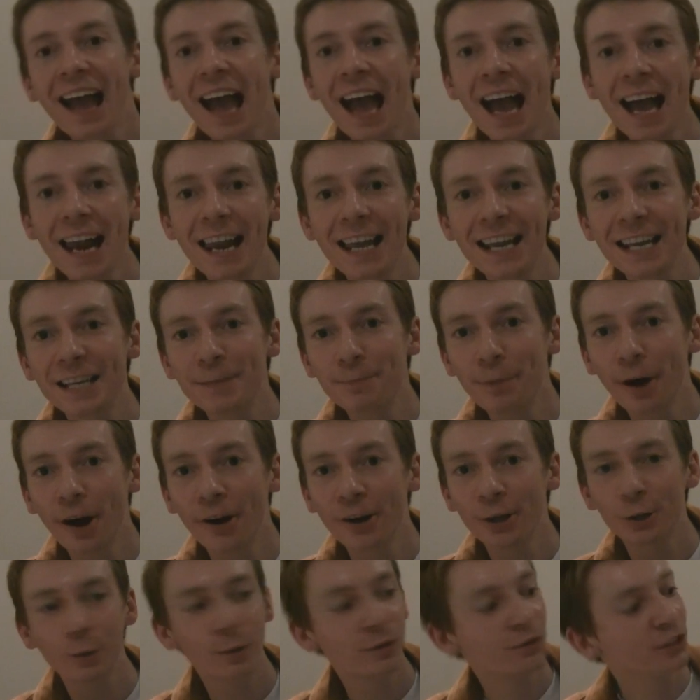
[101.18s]
Ellie is
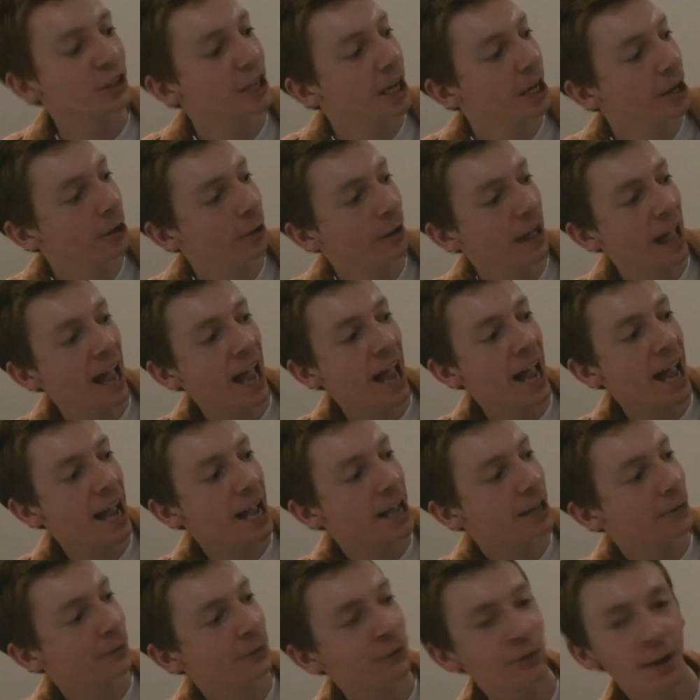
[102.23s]
partnered with Jill,
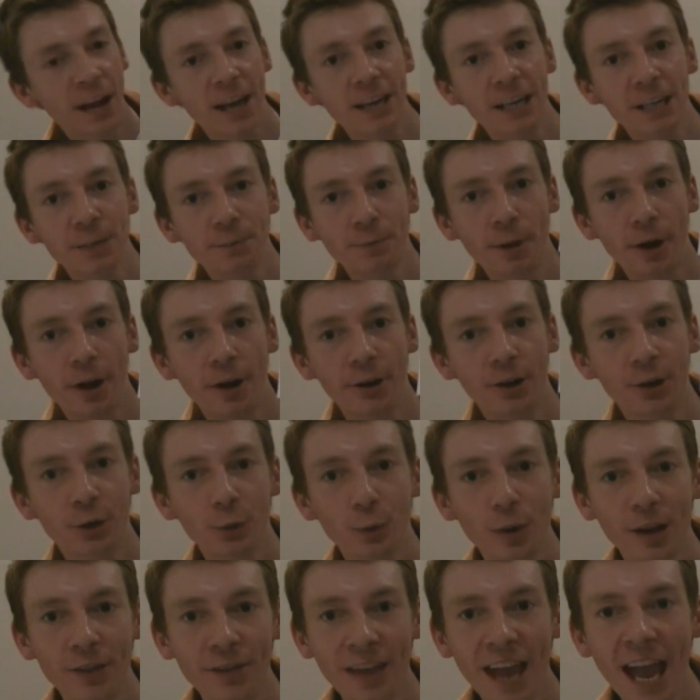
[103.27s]
and Fred is partnered
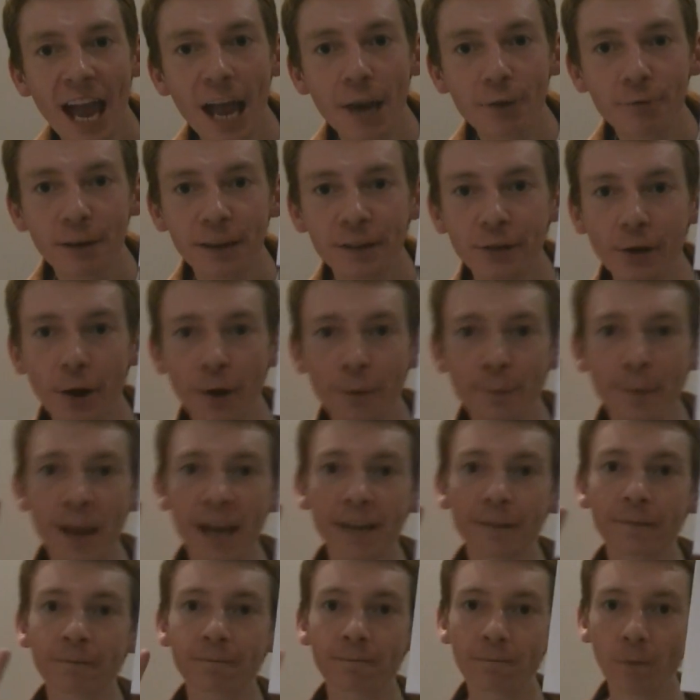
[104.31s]
with Henry. So I've
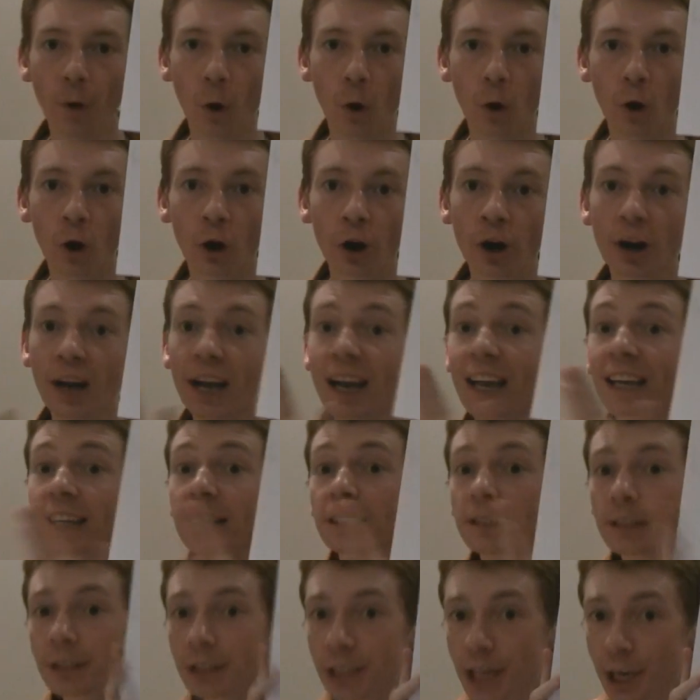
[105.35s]
made 4
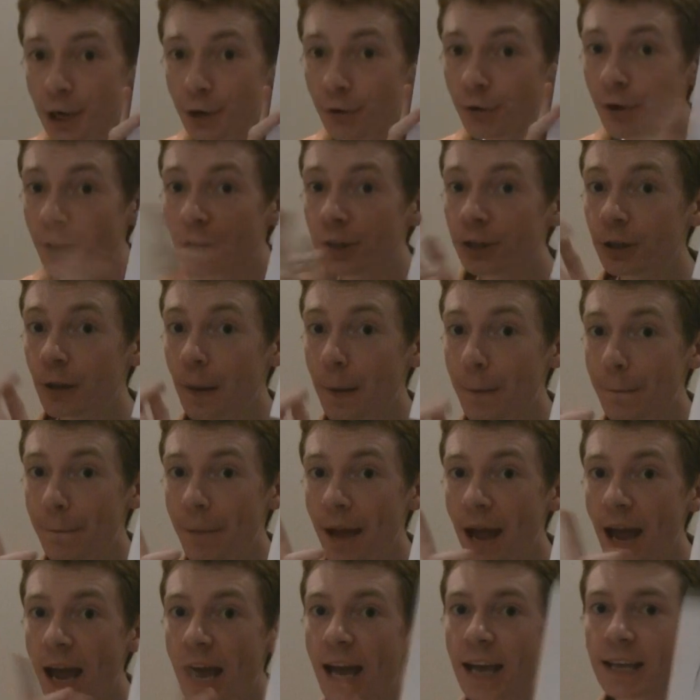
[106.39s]
secret
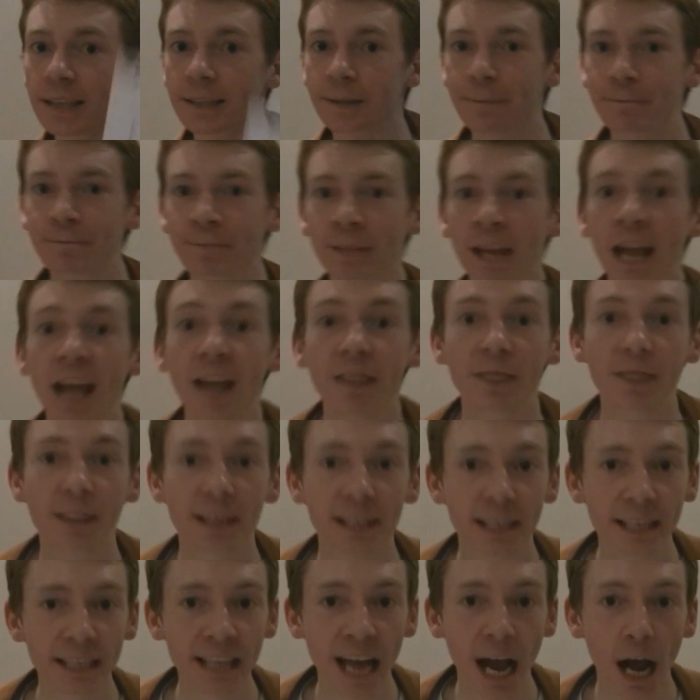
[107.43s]
pairs.
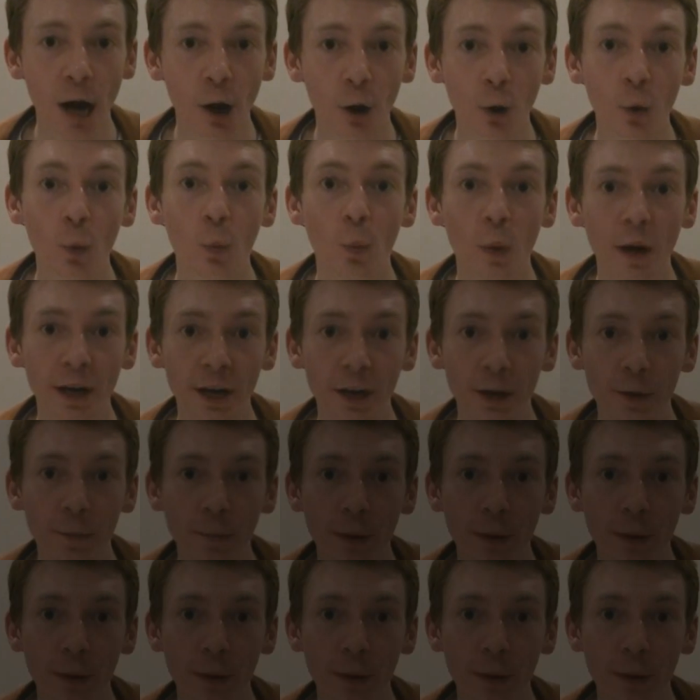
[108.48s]
This is how we're going